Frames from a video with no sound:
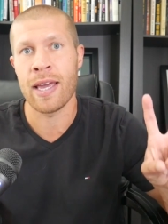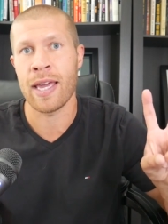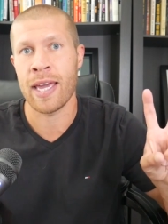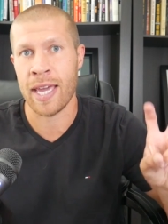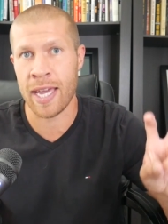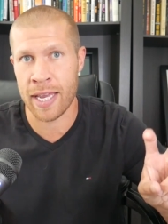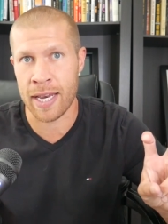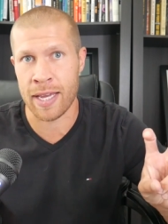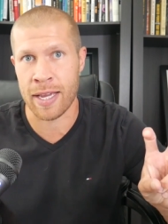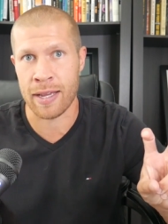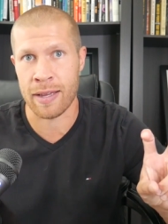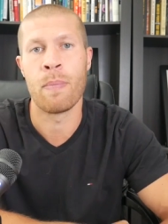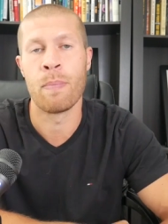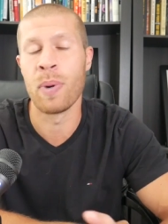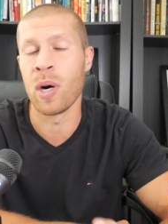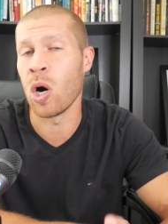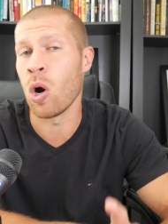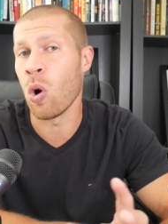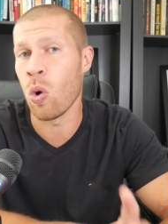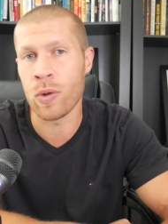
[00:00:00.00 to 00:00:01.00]
hitting.
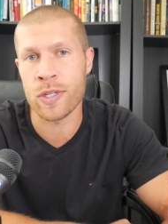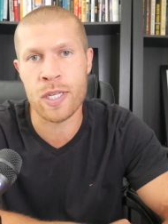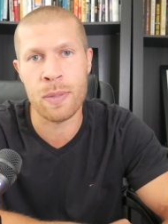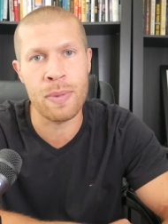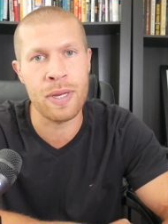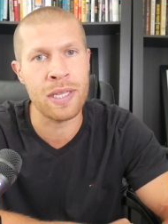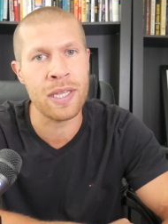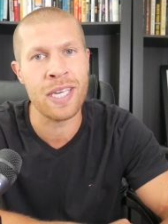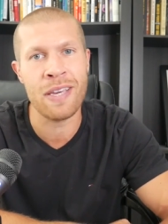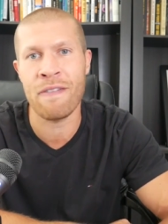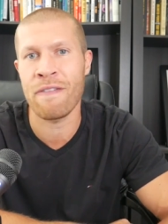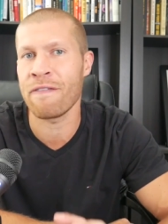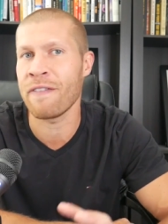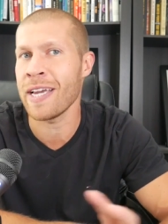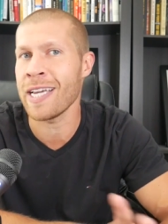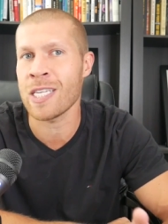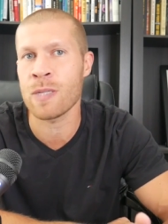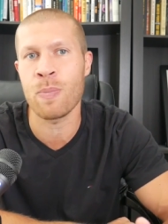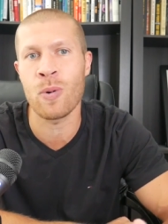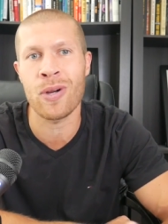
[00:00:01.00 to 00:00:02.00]
But ultimately,
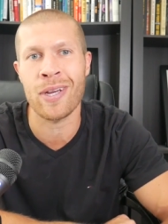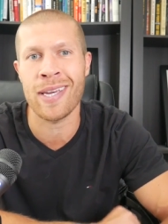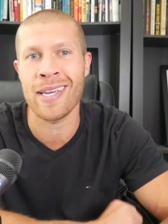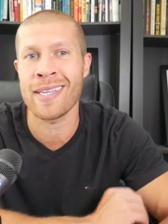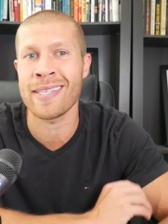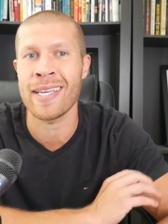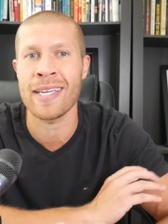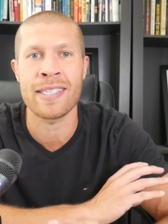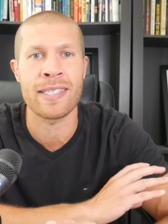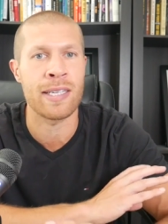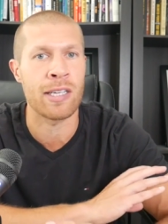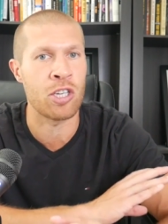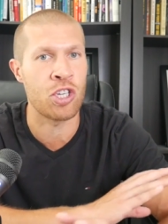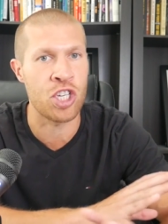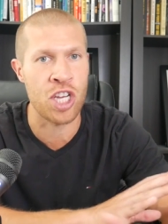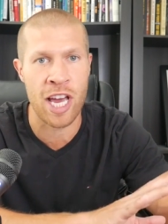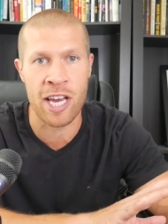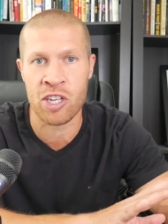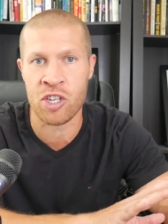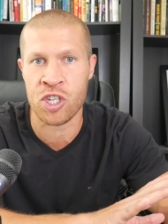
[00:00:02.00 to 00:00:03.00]
Facebook is a
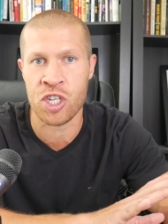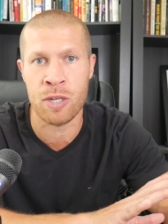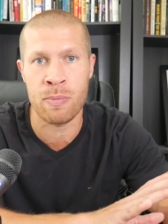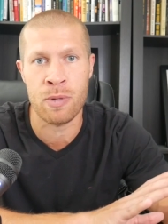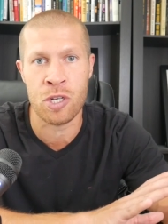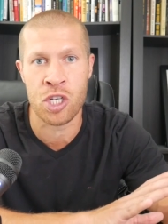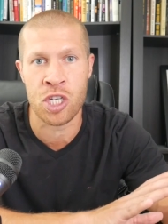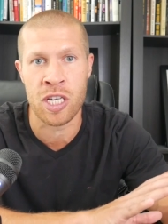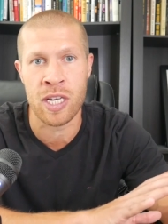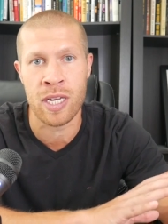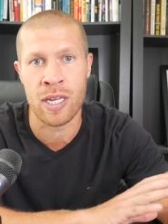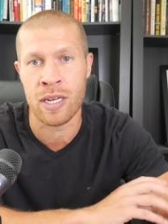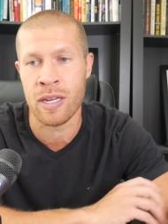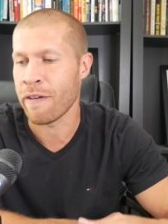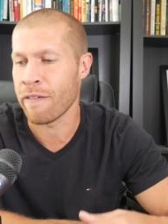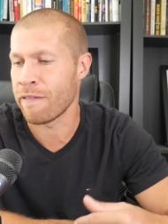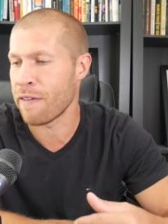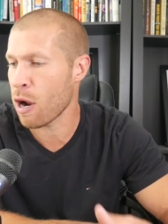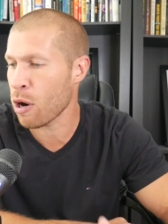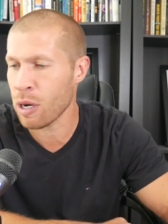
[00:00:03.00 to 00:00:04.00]
suggestion machine.
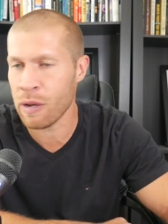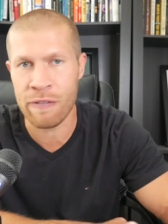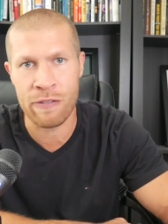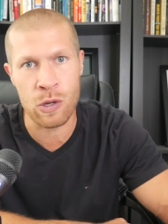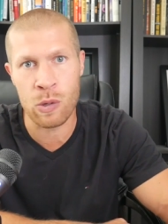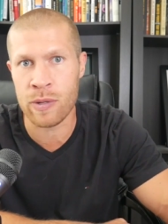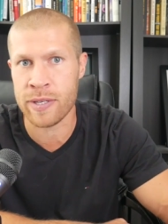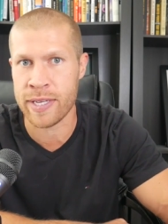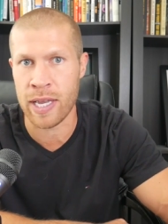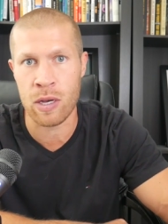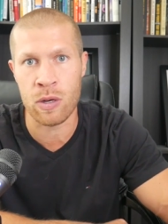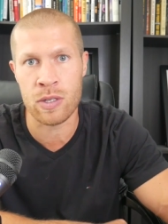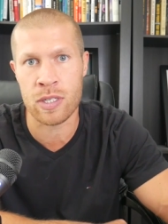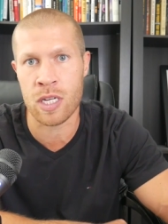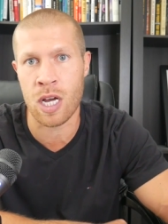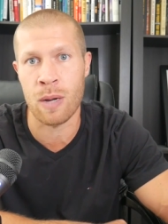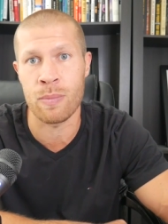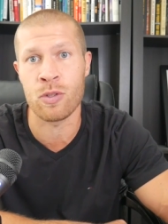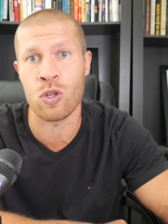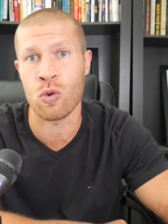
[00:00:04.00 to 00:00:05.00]
Very few sales
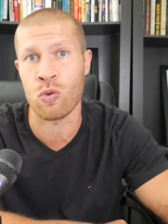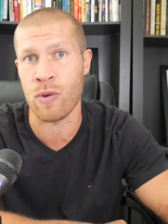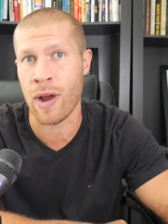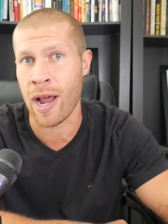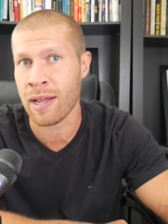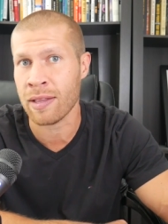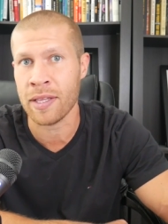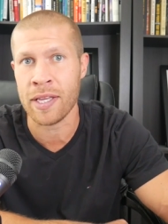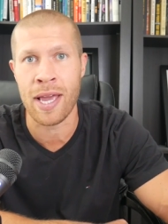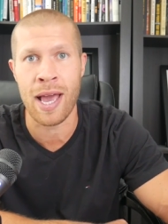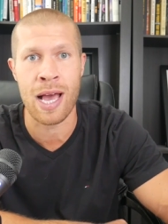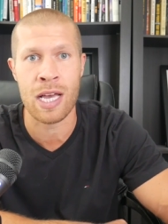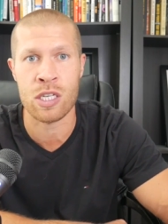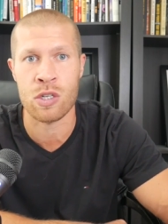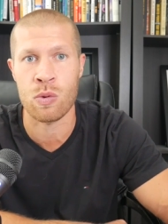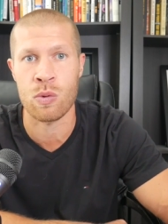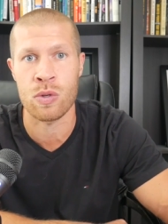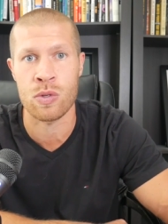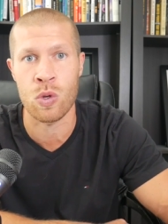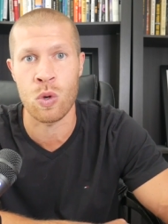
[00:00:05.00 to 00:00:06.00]
come directly as a
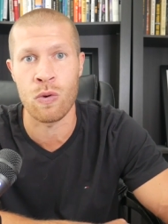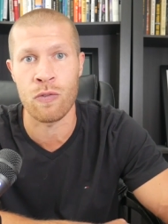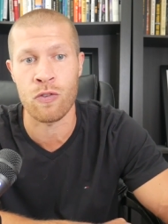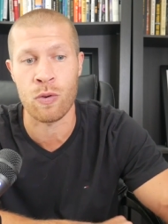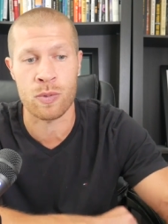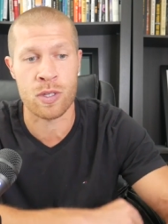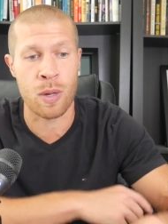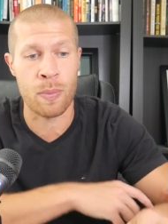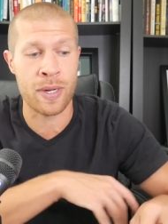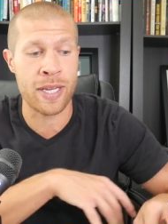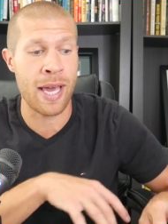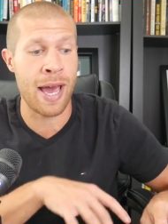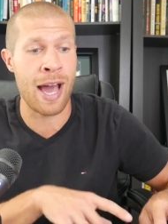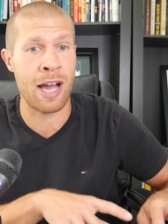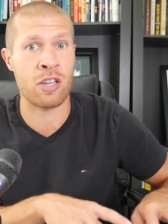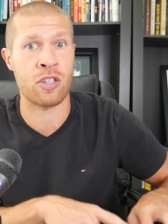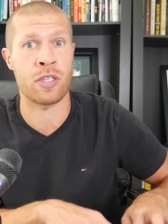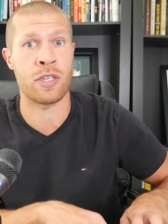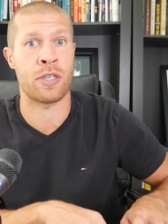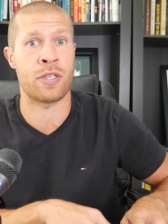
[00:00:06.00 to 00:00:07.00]
result from somebody
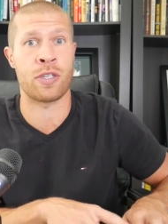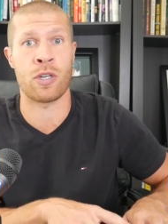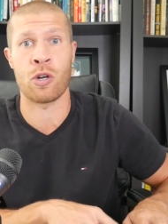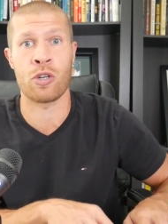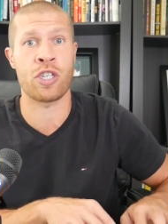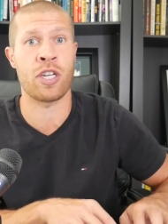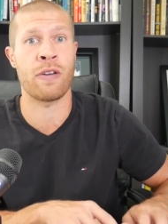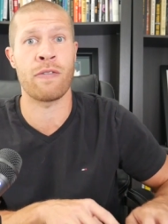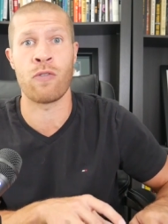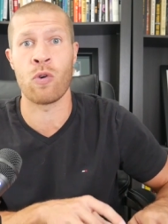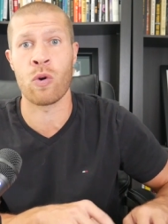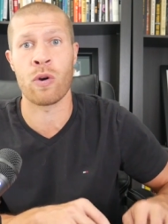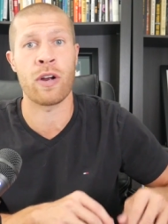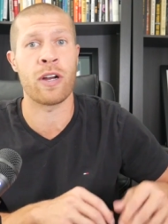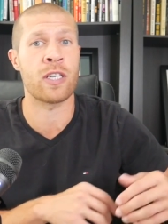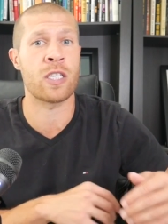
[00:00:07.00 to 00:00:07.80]
actually searching for a